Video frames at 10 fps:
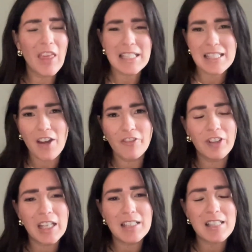All that
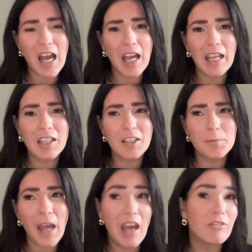stuff, friends. I
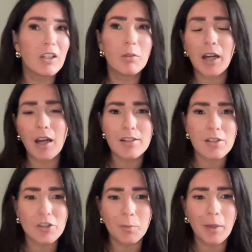am everywhere
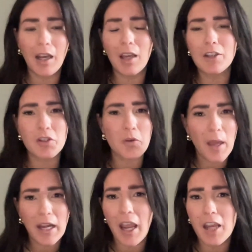on social media, just
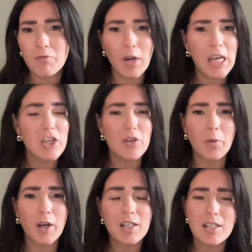my name, Rae
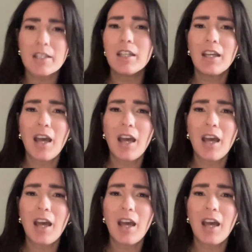Hughart.